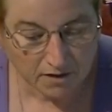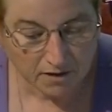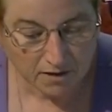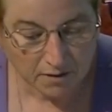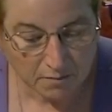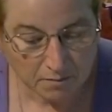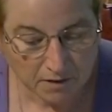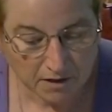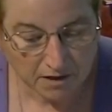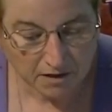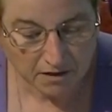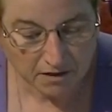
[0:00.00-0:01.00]
The
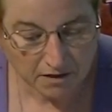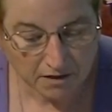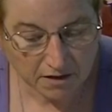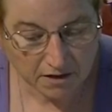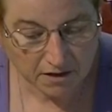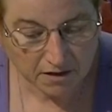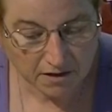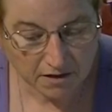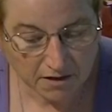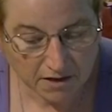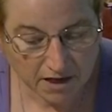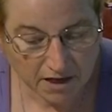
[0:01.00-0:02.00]
speaker
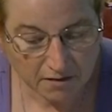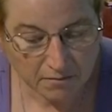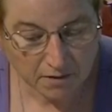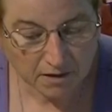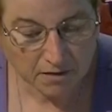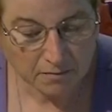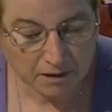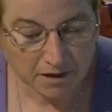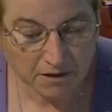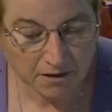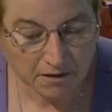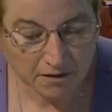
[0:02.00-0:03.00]
is 10
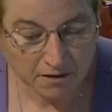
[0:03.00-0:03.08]
millimeter.